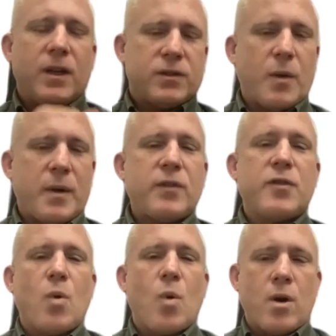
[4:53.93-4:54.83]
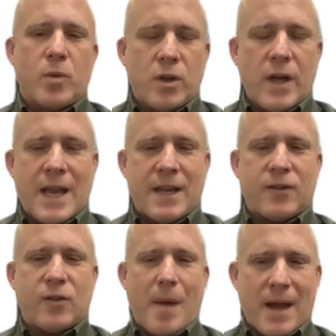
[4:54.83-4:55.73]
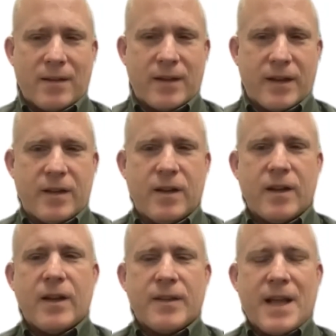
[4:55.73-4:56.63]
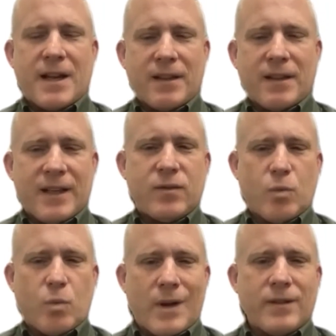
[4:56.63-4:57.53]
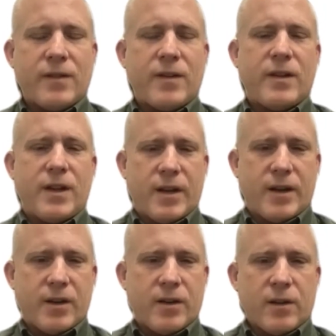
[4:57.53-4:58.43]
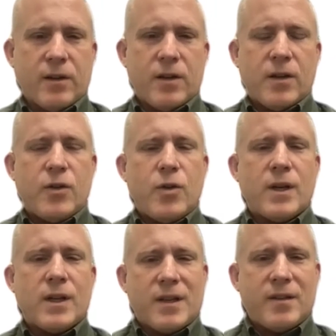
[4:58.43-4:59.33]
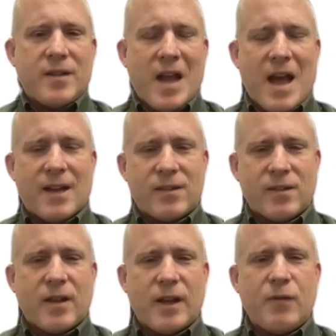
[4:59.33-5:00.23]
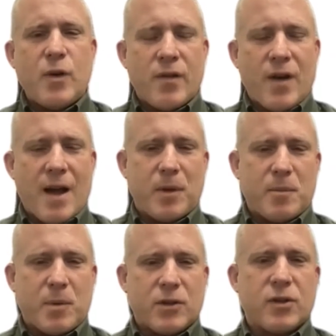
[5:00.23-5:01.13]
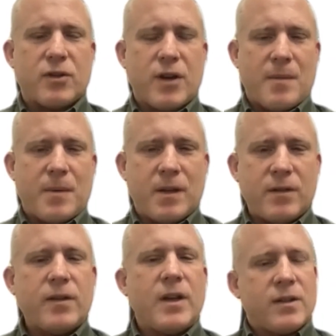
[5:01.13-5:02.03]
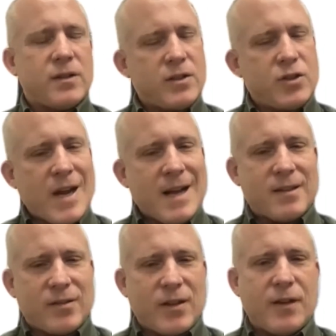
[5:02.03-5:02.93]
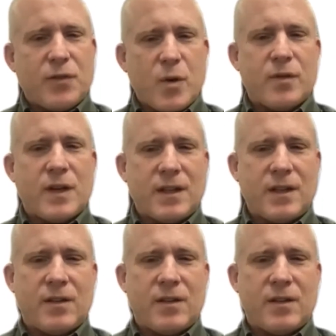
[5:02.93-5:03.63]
So it's normal and expected that at least once a year, you get these tests if you have high blood pressure or diabetes to check to see if you have kidney